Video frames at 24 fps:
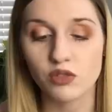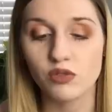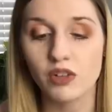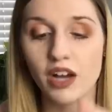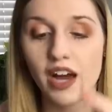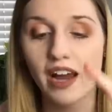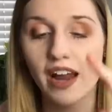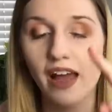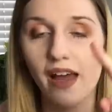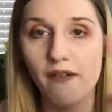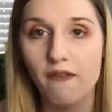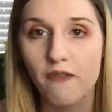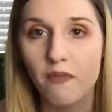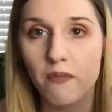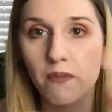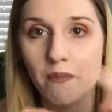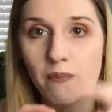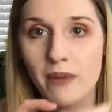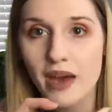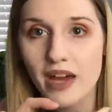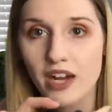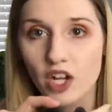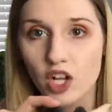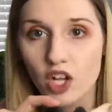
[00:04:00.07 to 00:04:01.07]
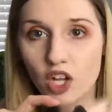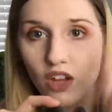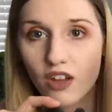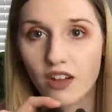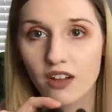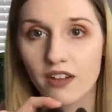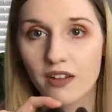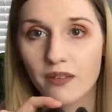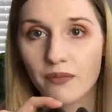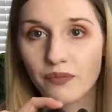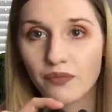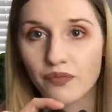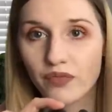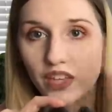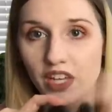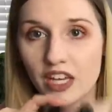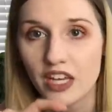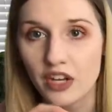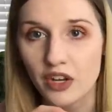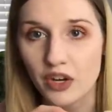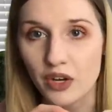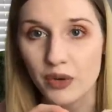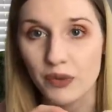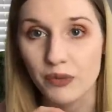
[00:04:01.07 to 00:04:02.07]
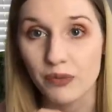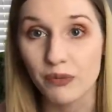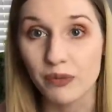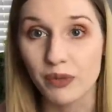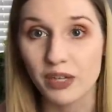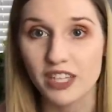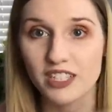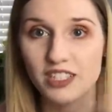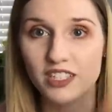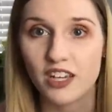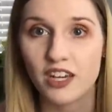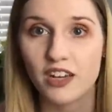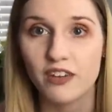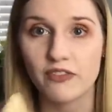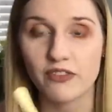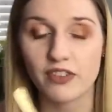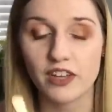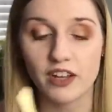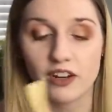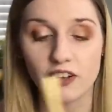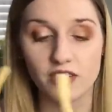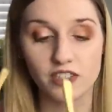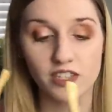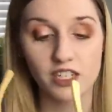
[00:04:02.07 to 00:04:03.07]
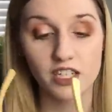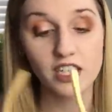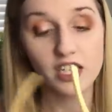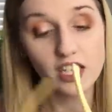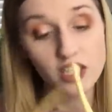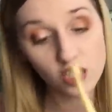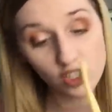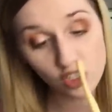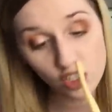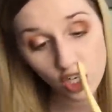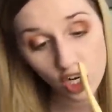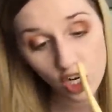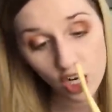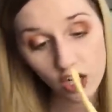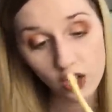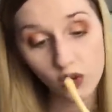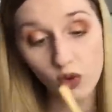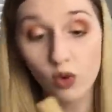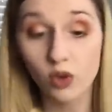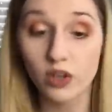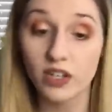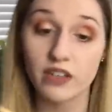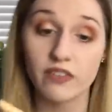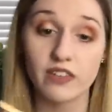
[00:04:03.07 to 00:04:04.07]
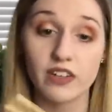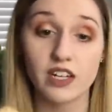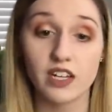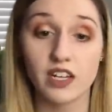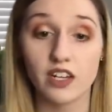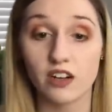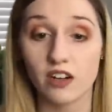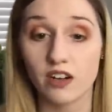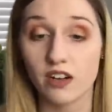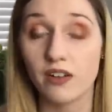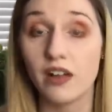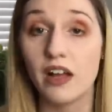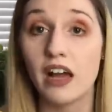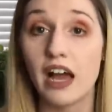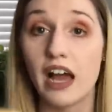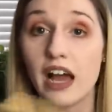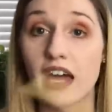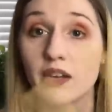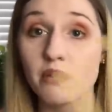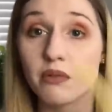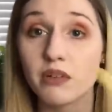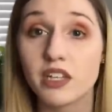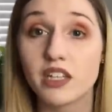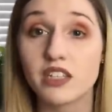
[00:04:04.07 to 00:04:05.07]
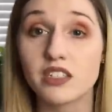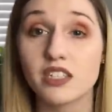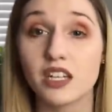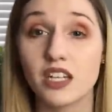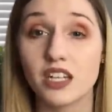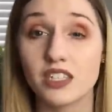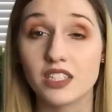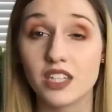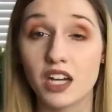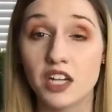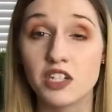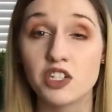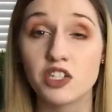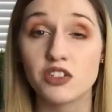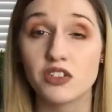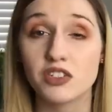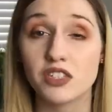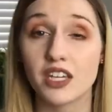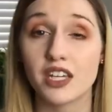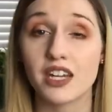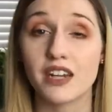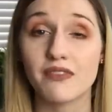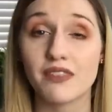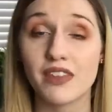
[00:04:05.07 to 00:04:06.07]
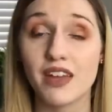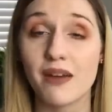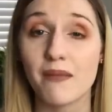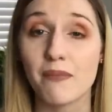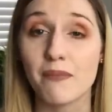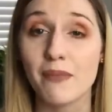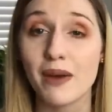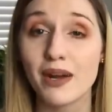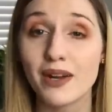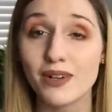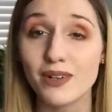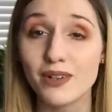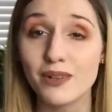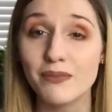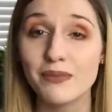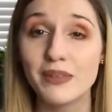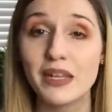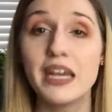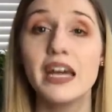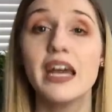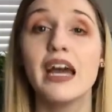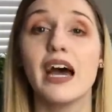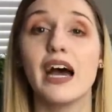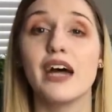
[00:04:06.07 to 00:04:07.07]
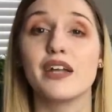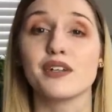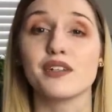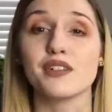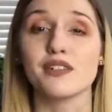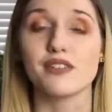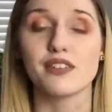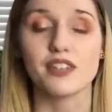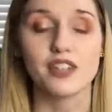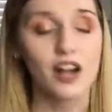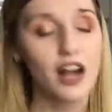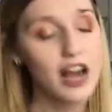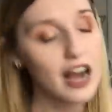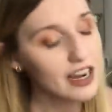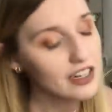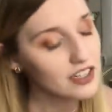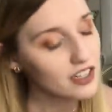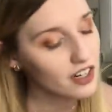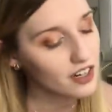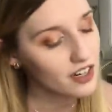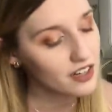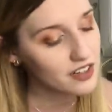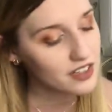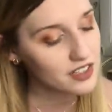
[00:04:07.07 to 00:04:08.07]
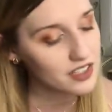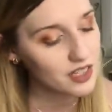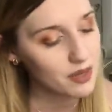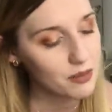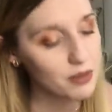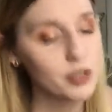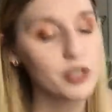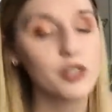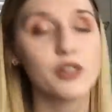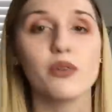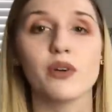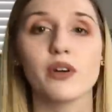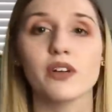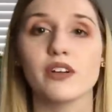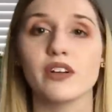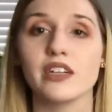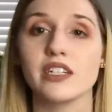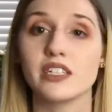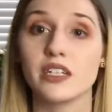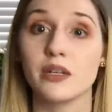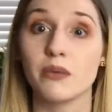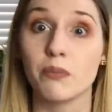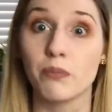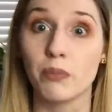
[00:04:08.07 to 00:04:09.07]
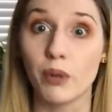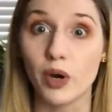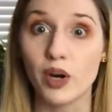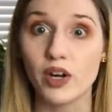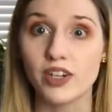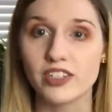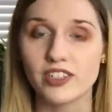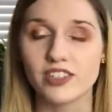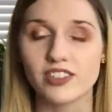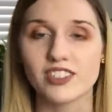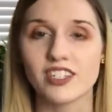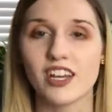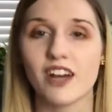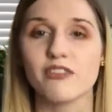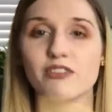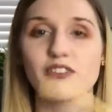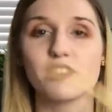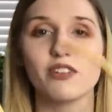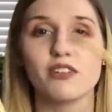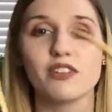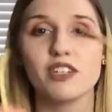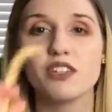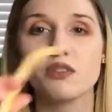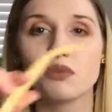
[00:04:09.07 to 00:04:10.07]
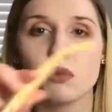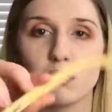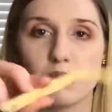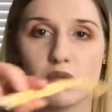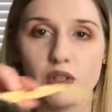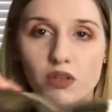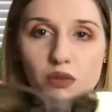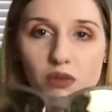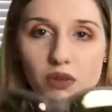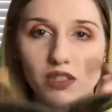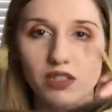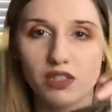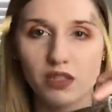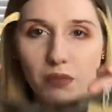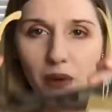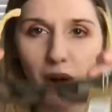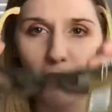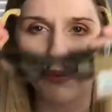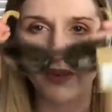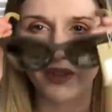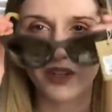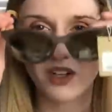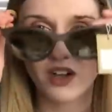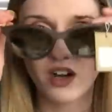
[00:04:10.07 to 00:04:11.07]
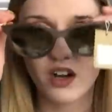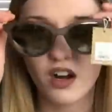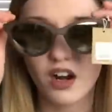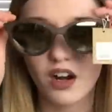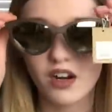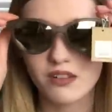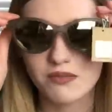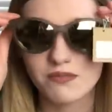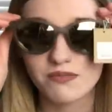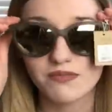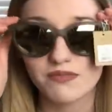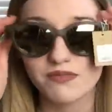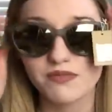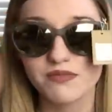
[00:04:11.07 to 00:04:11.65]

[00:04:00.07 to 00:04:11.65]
do not have metal here, because if they are sitting in your car or even here, anywhere that's going to touch your skin, if they have metal and you live in a hot car in the summer, you are going to burn yourself. So these would be good ones to pop in the car.